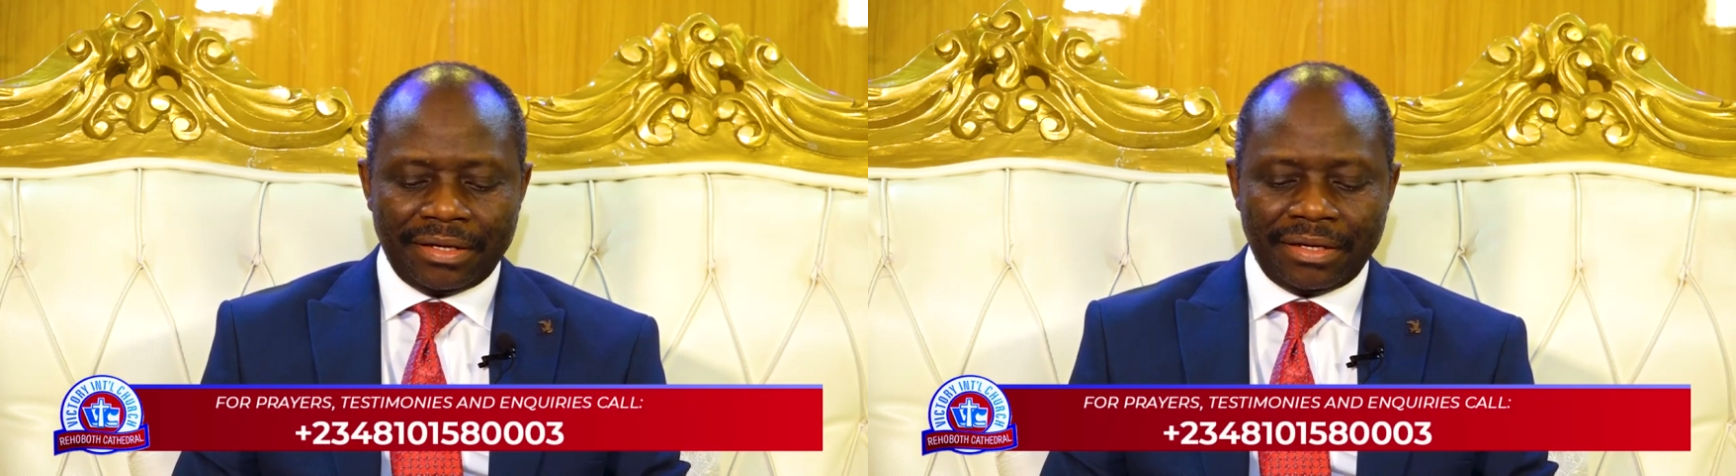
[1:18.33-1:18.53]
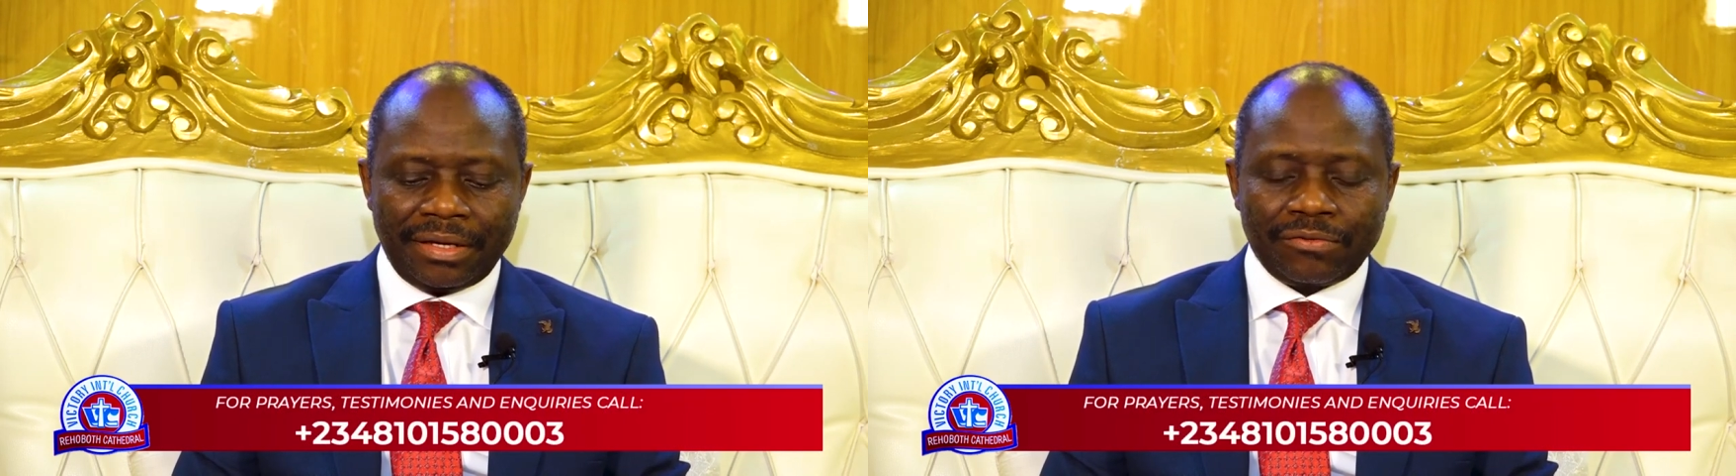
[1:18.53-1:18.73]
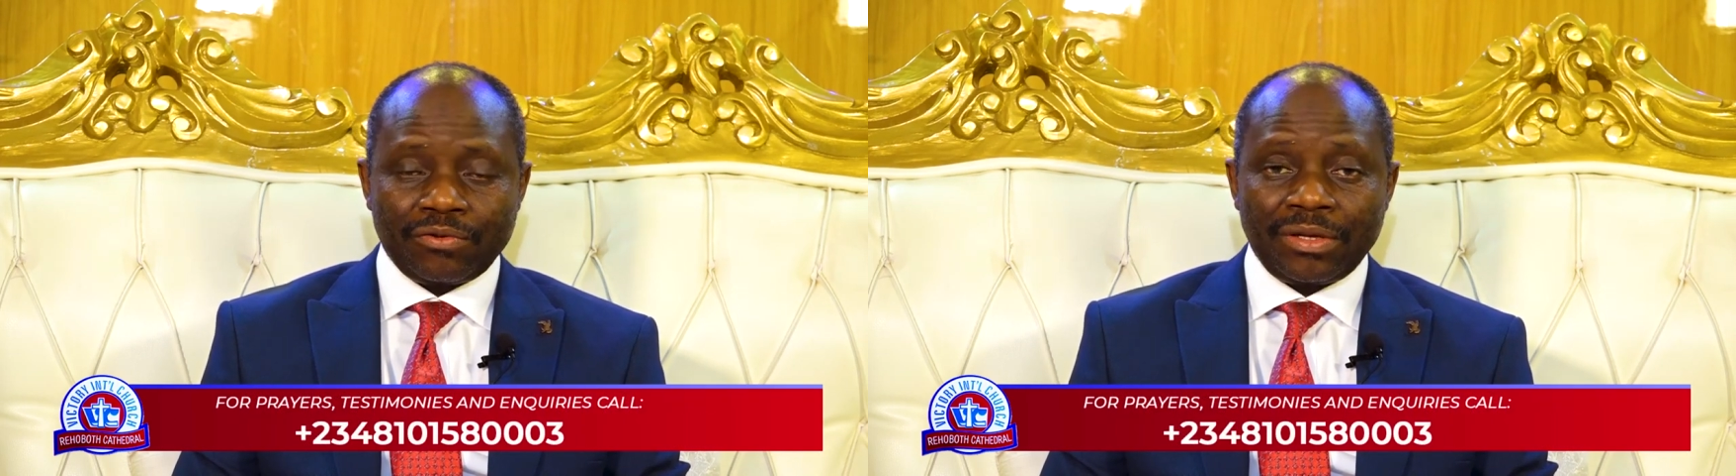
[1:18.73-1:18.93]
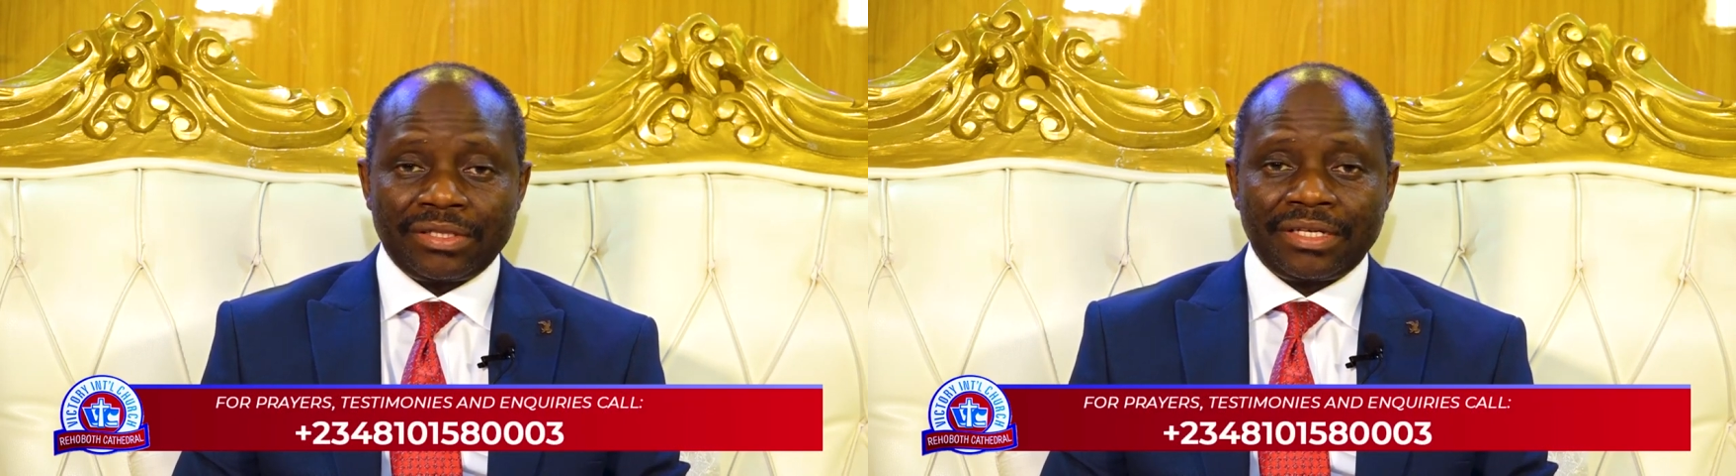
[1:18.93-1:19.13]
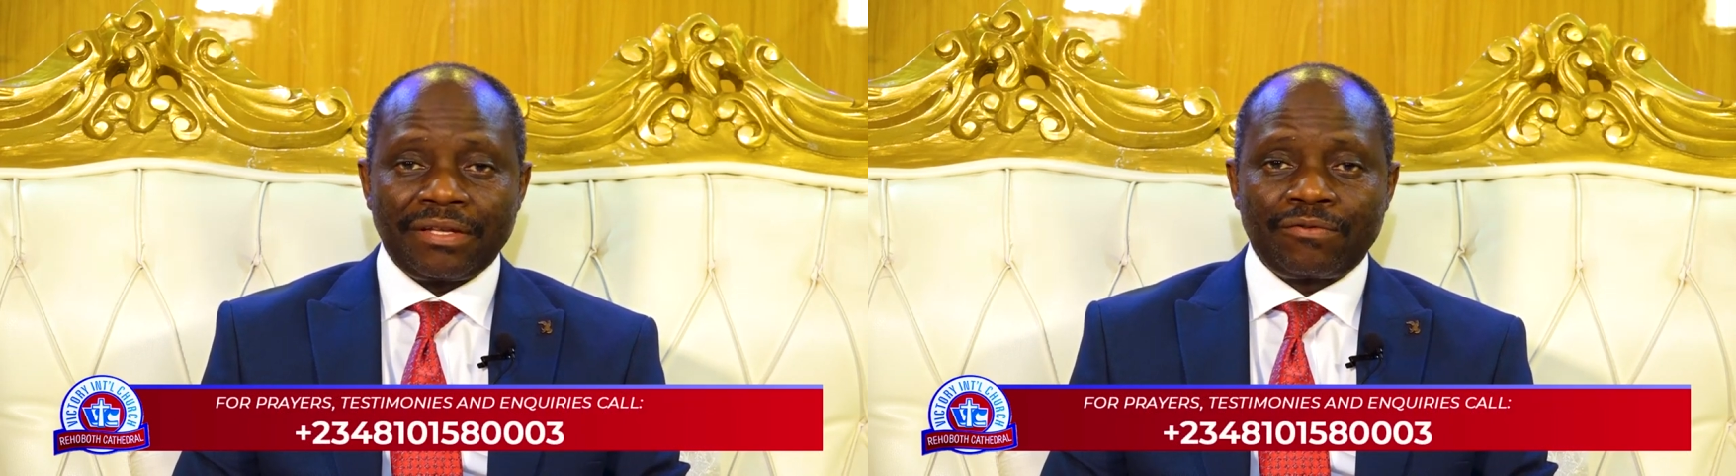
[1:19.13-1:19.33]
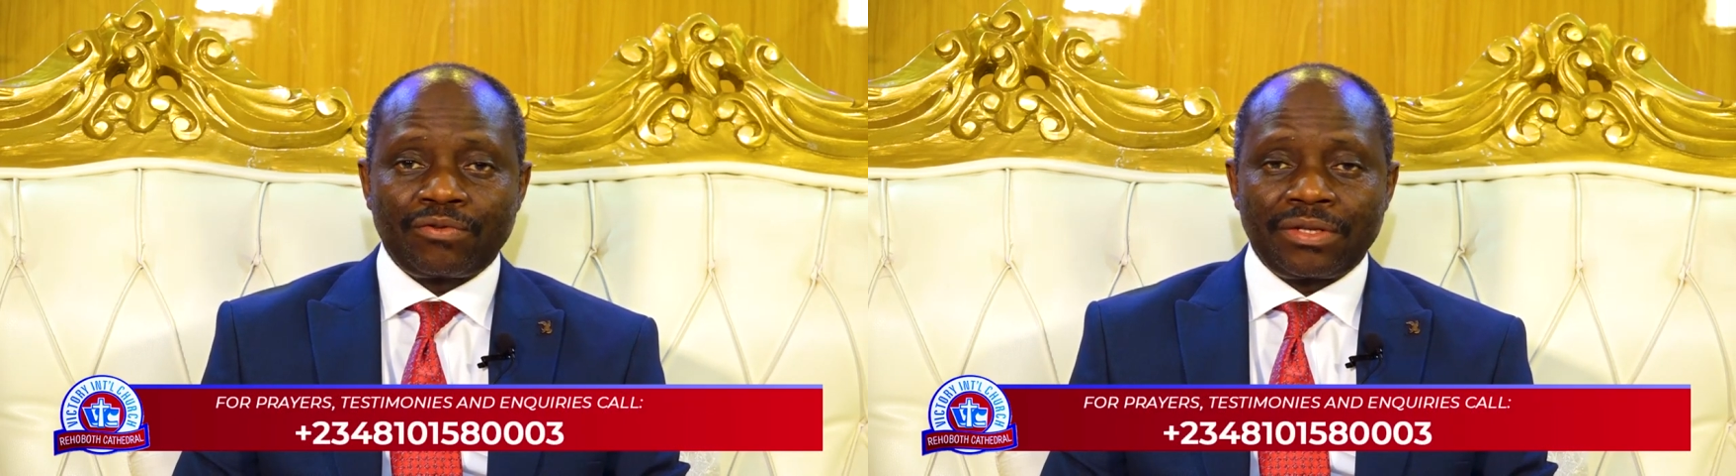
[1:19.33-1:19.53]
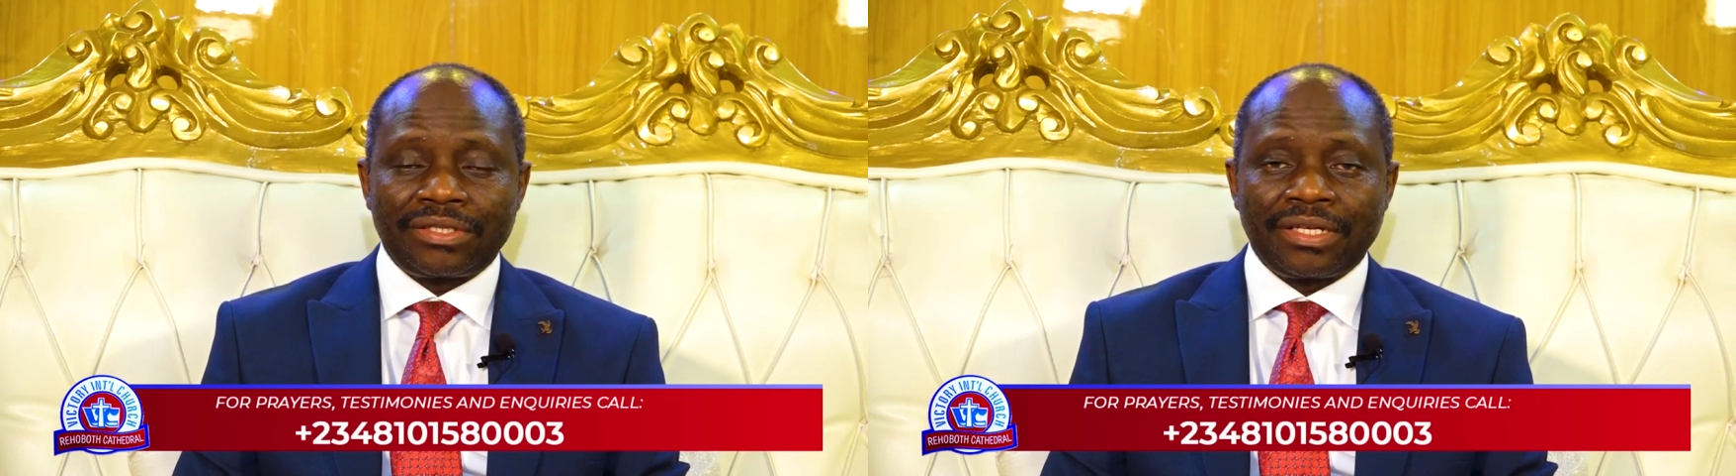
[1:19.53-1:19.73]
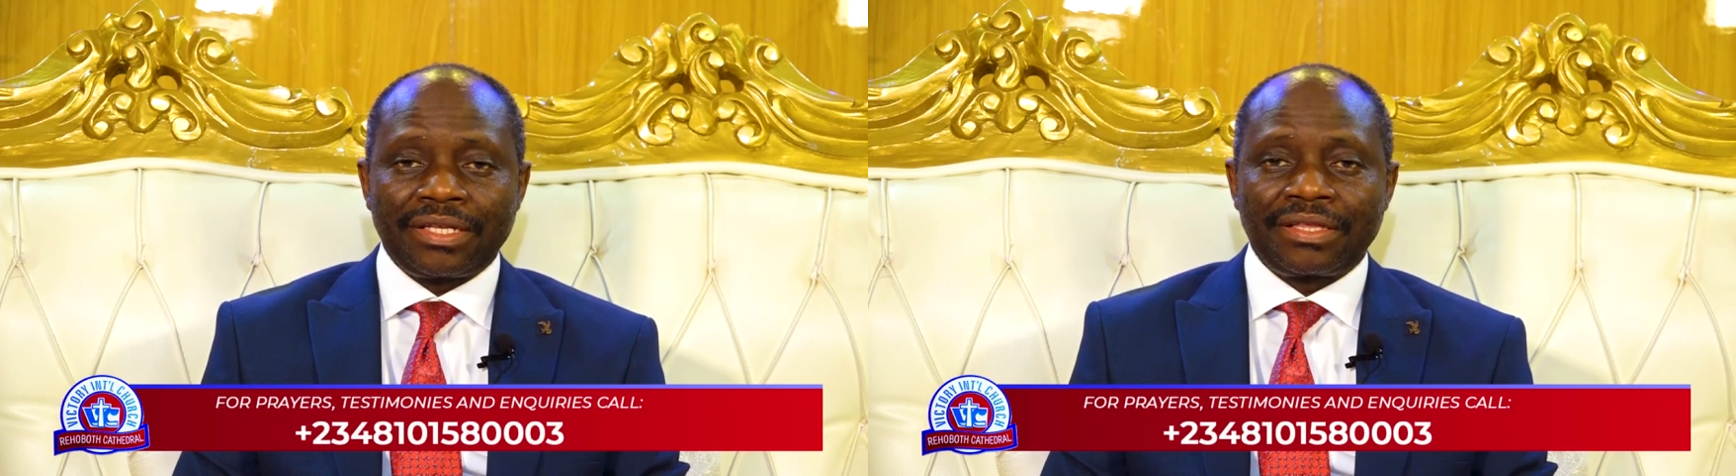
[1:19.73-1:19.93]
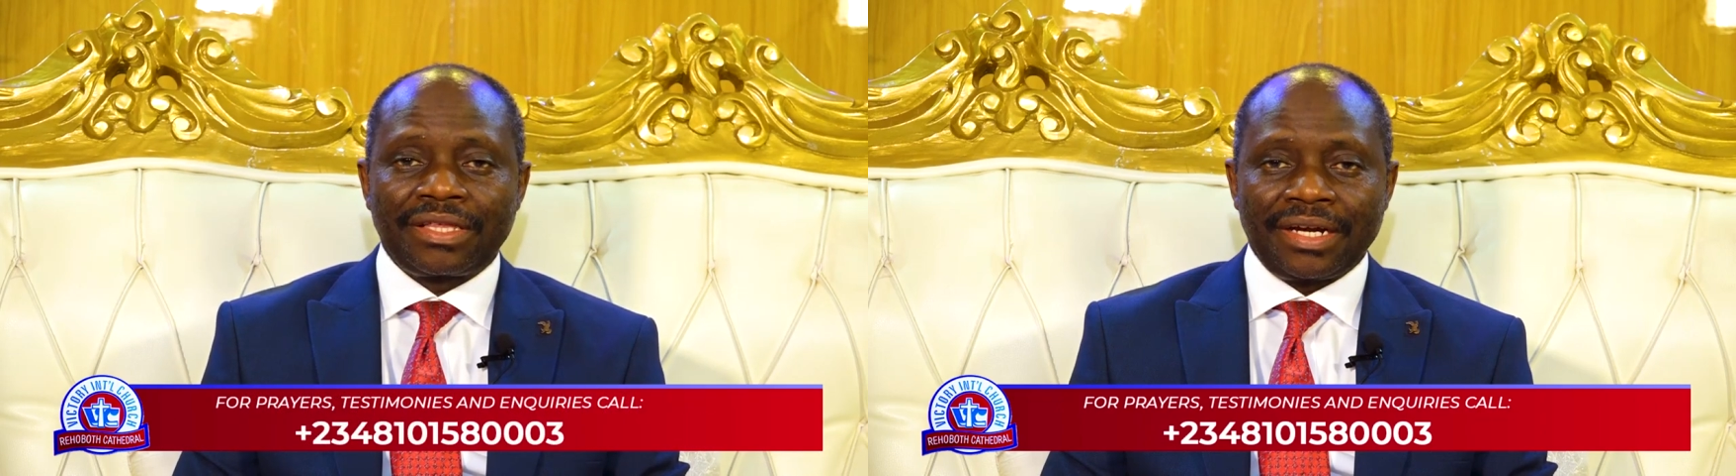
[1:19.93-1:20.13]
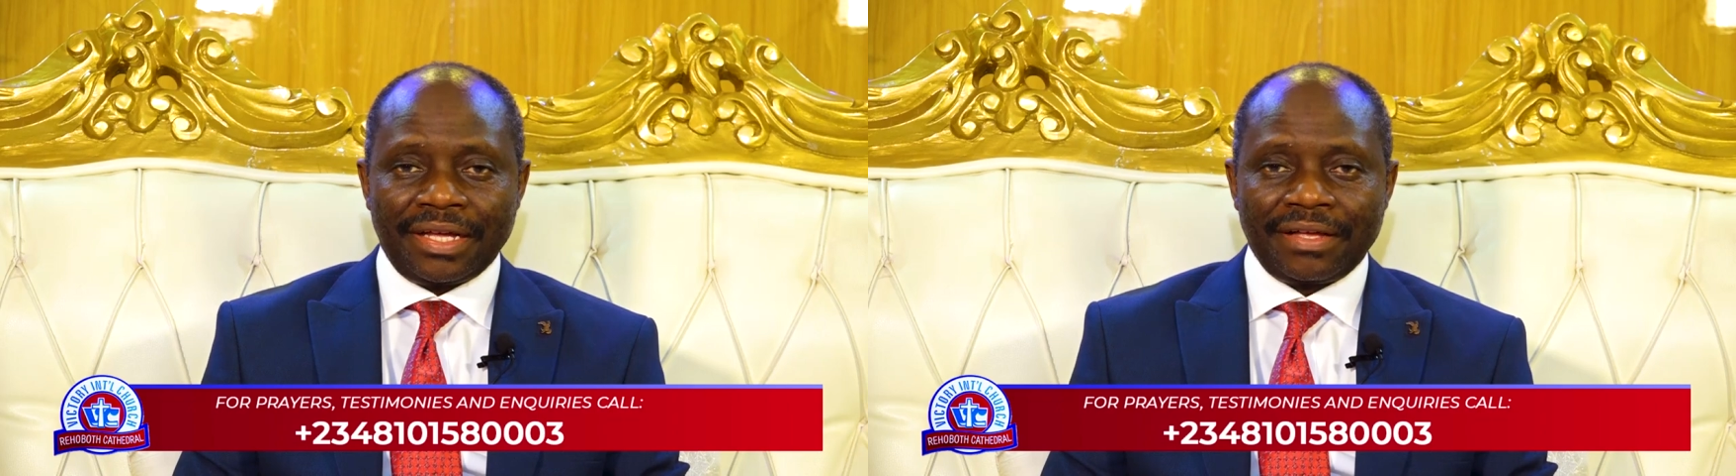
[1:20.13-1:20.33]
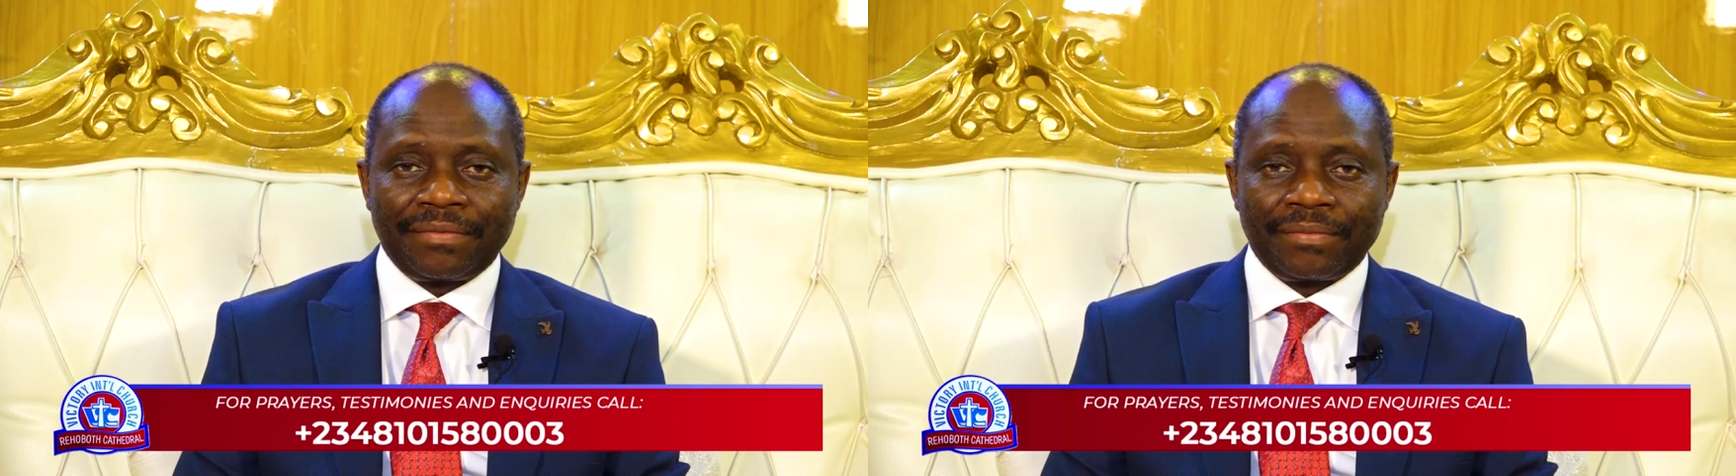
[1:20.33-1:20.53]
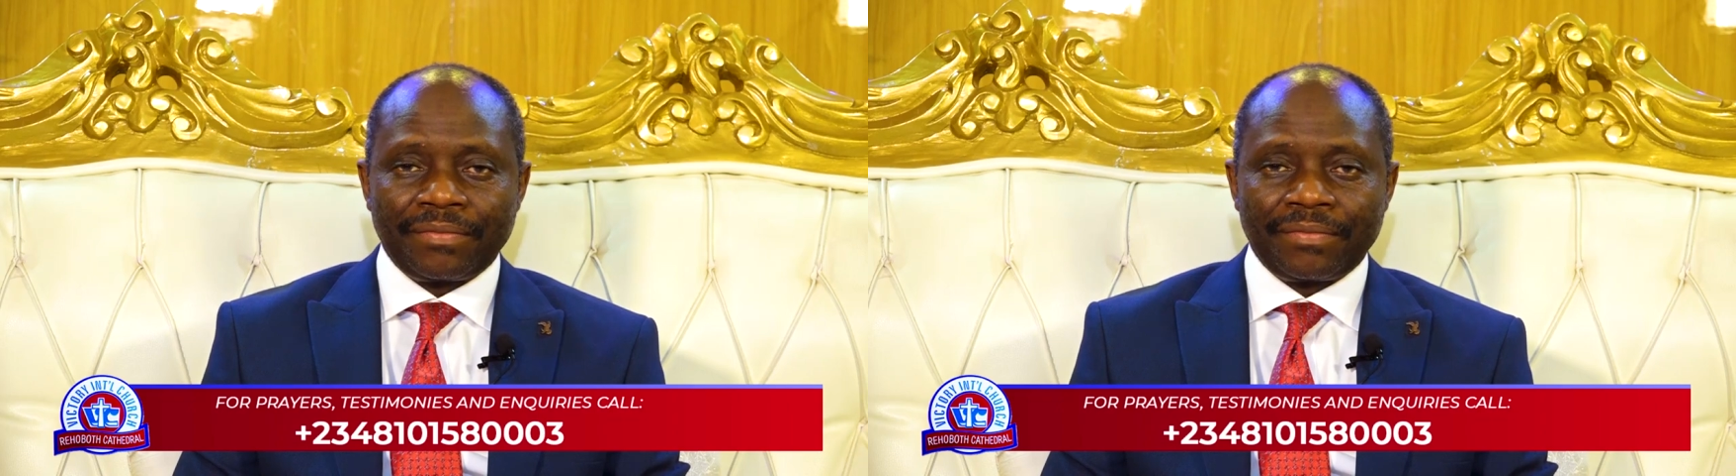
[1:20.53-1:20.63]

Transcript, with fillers: uh, 2023,